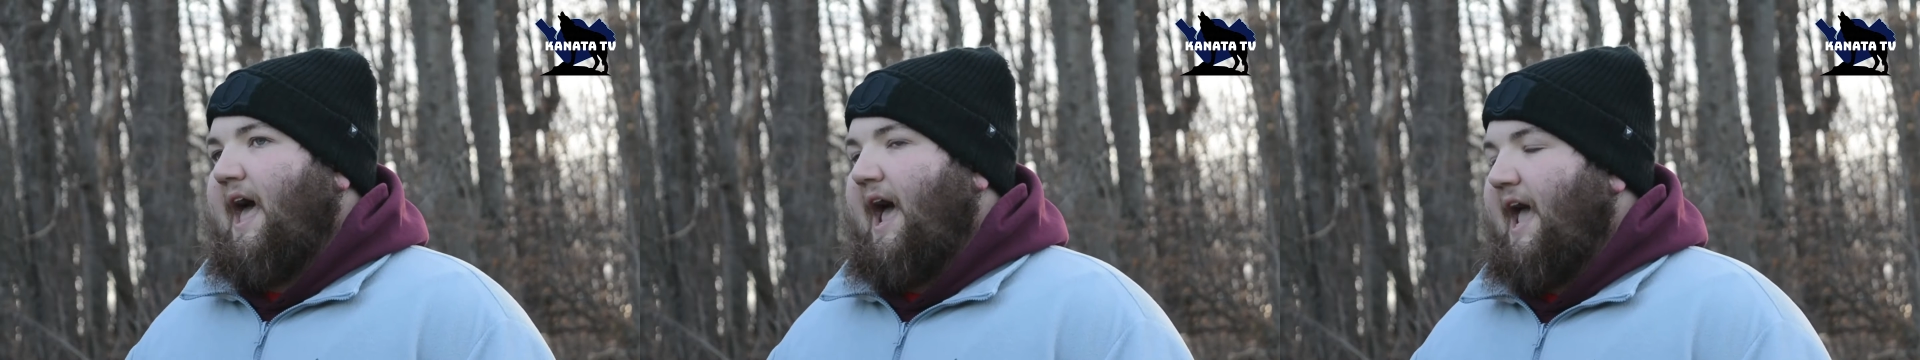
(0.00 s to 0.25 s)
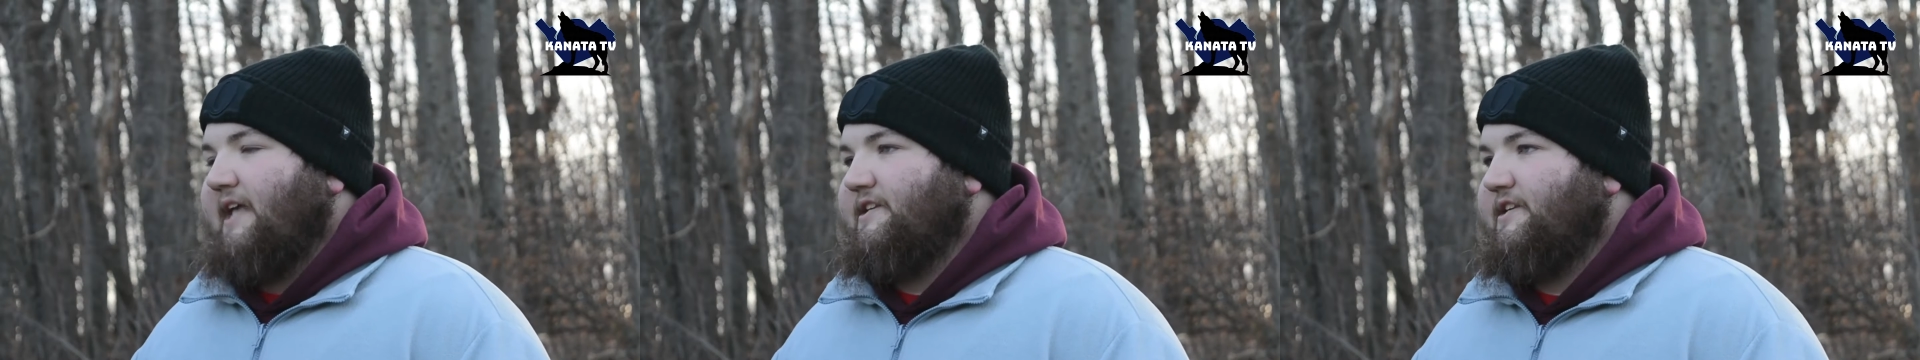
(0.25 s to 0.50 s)

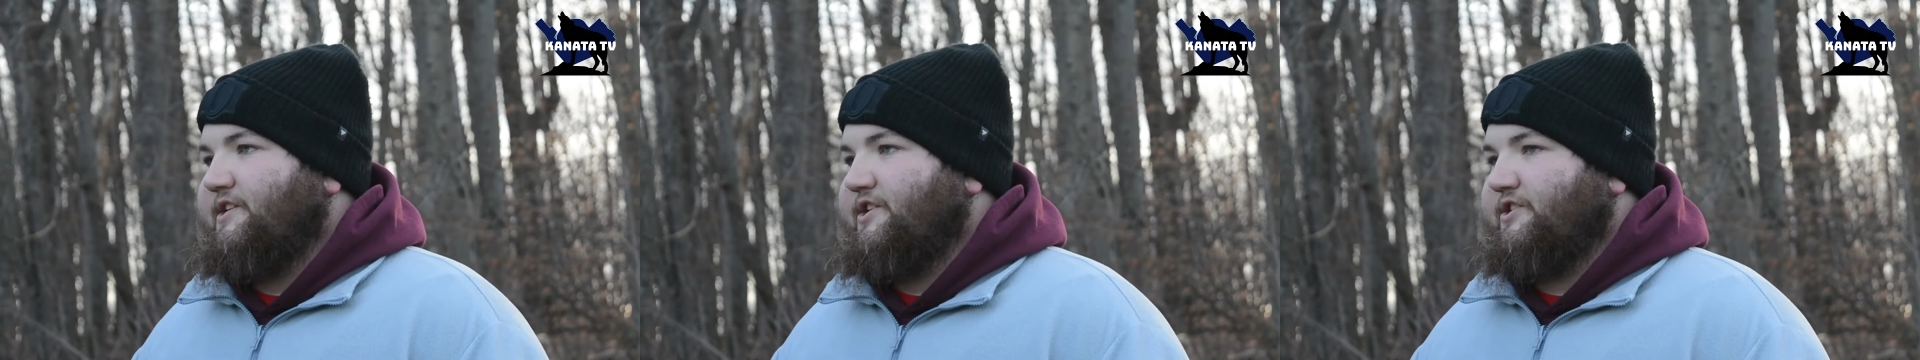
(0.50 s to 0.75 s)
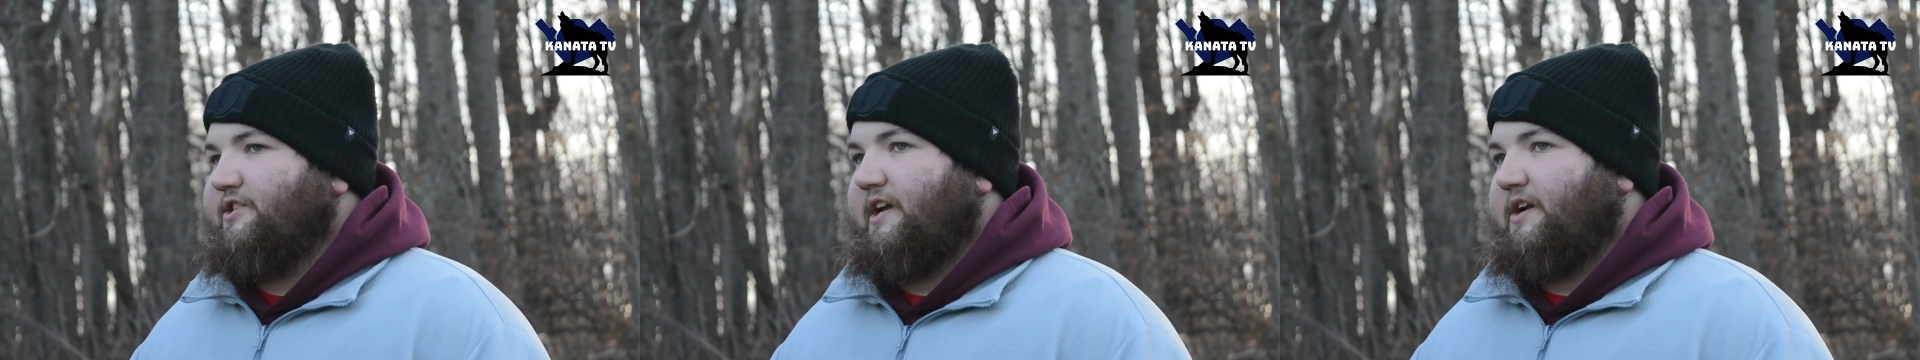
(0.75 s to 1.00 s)
as it's
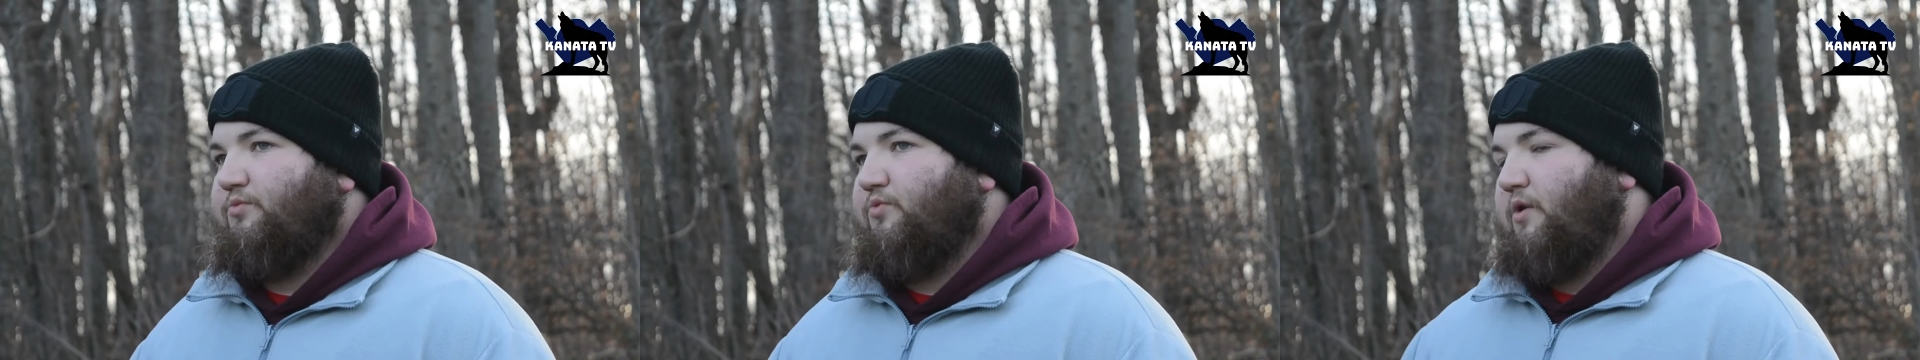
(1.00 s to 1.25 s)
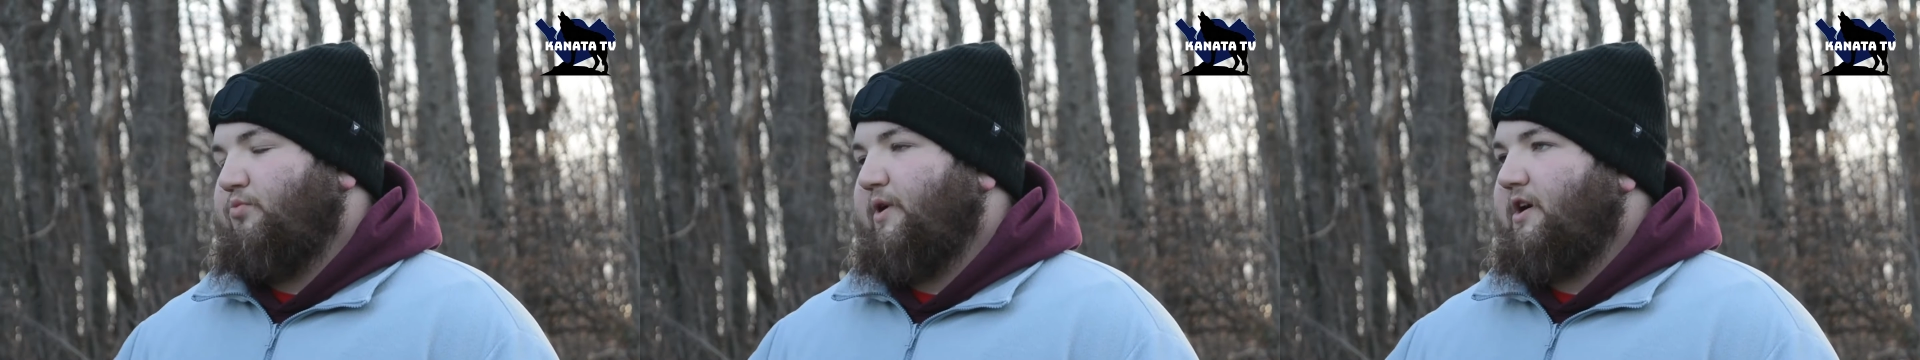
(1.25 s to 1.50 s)
just like a
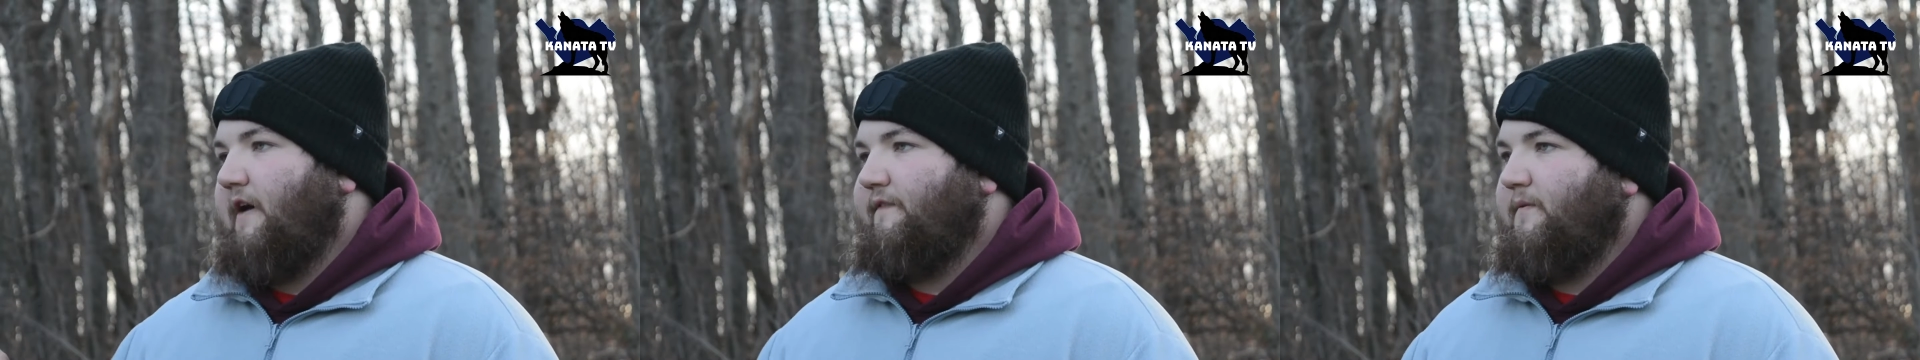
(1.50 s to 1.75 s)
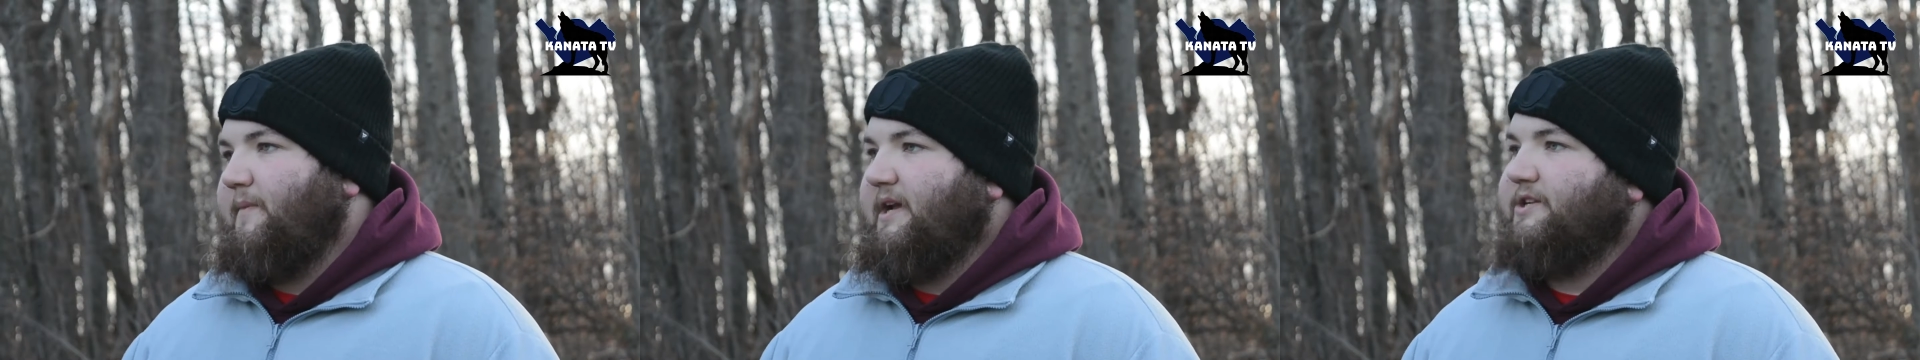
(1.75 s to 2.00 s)

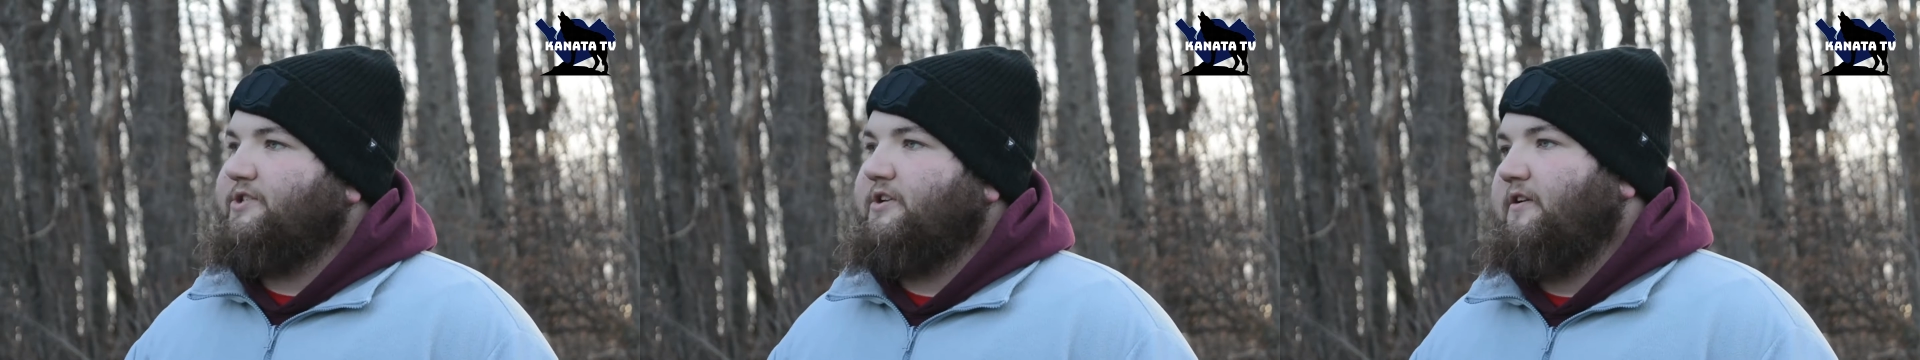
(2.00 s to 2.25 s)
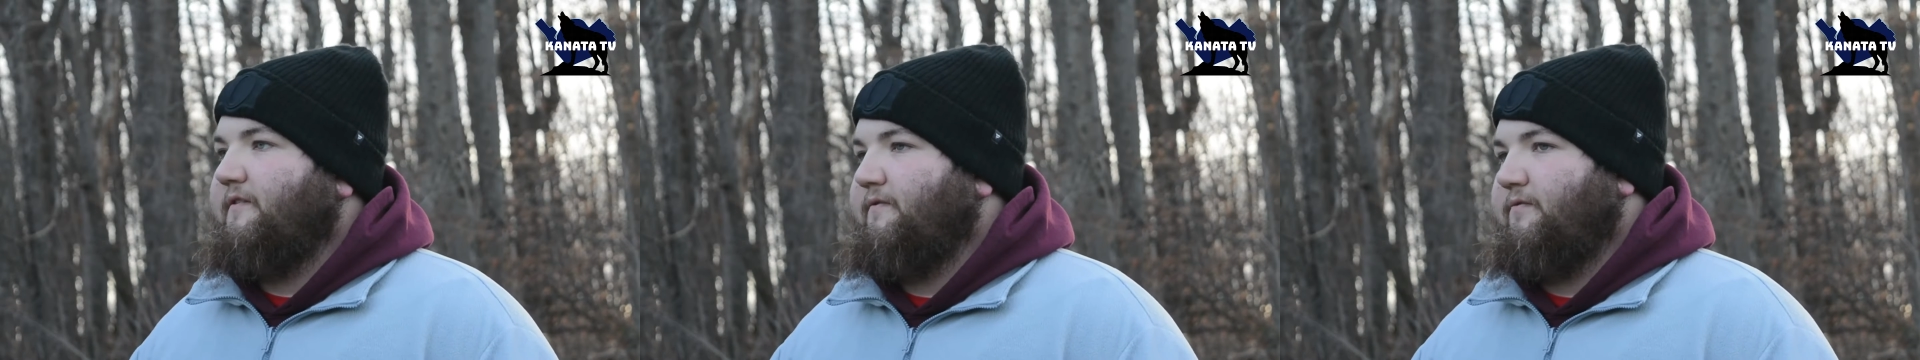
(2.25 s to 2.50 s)
reconfirmation
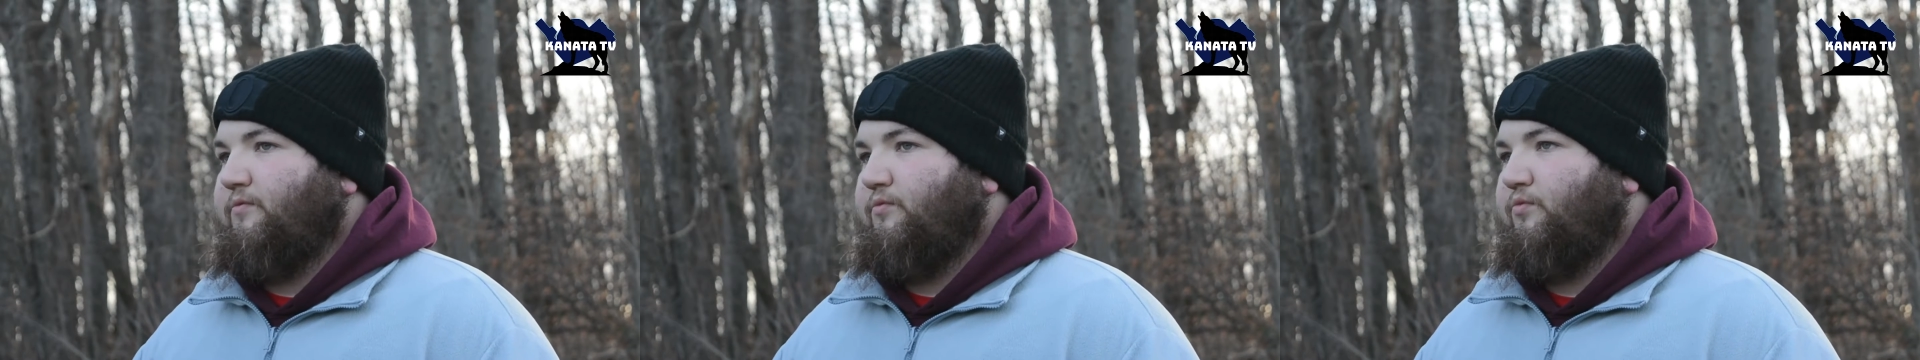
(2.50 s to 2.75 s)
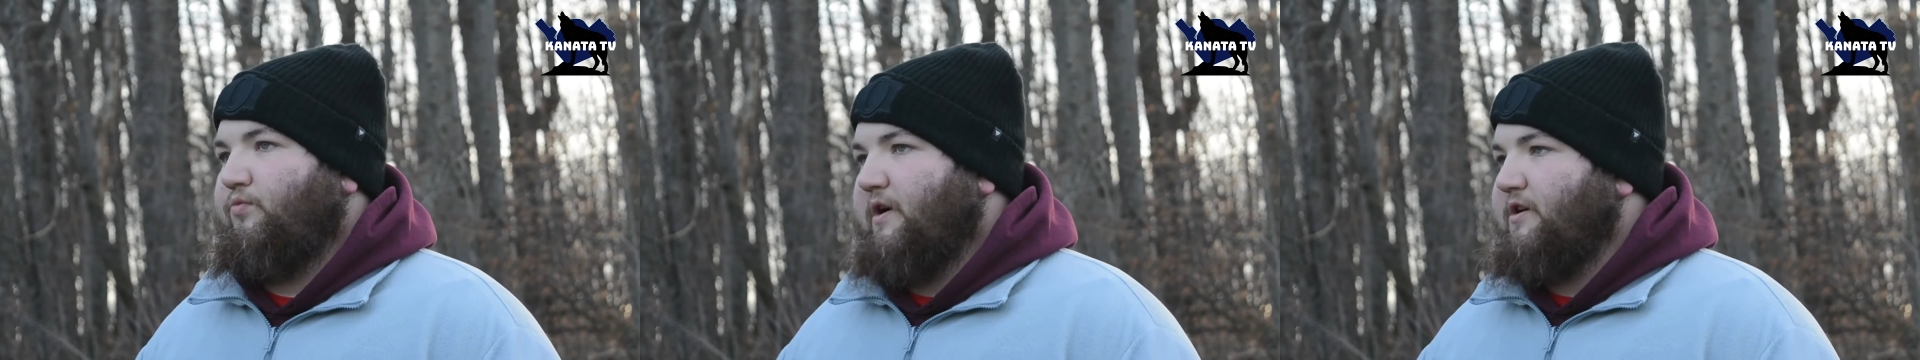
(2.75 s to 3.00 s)
of
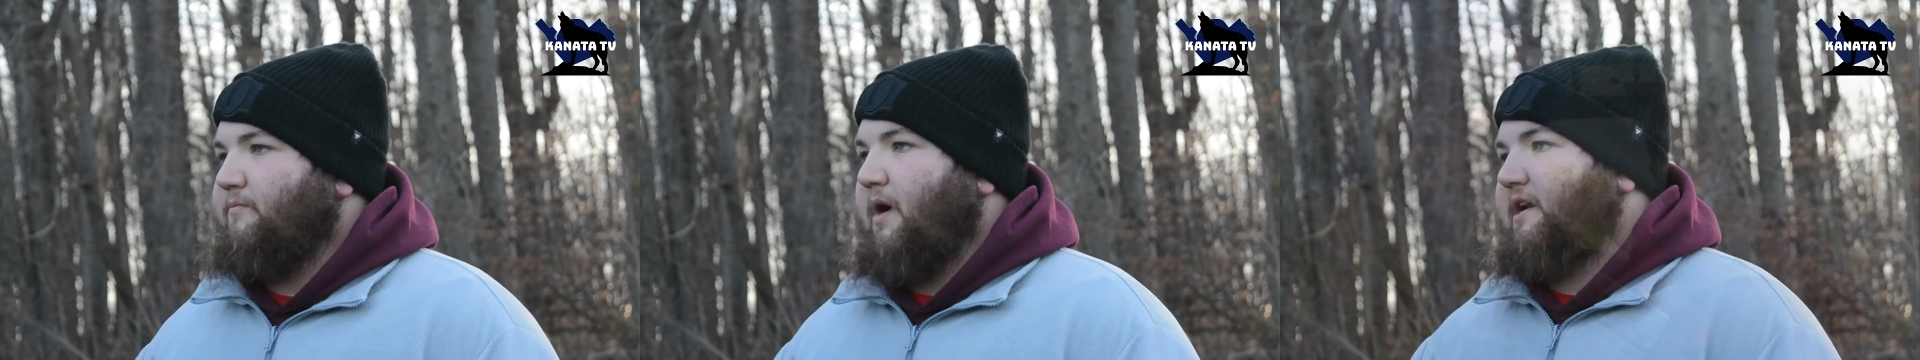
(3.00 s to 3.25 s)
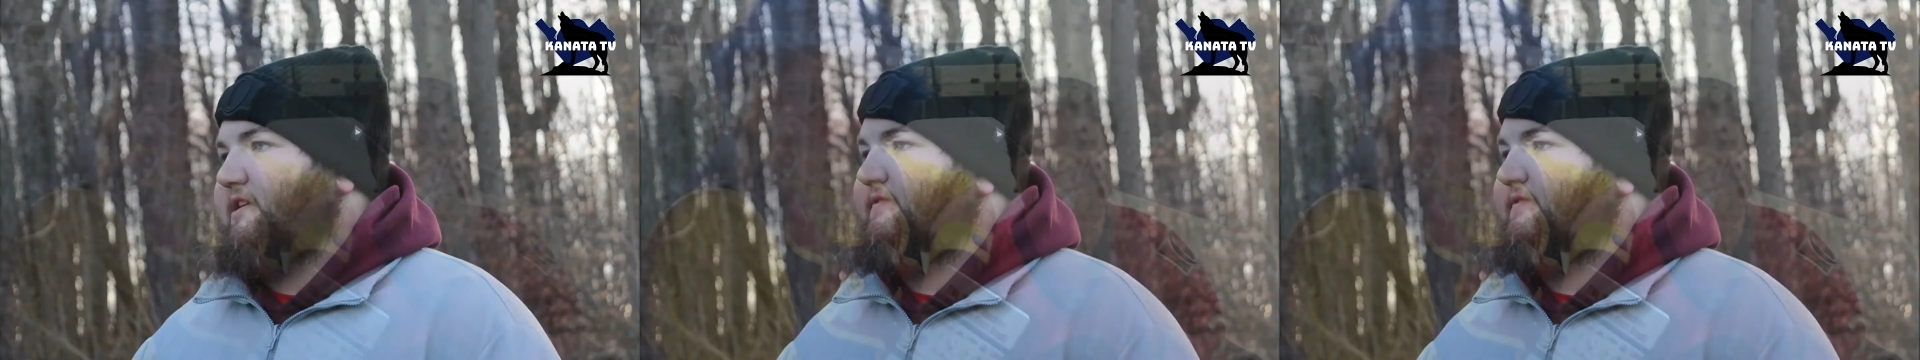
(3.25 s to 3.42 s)
what your body's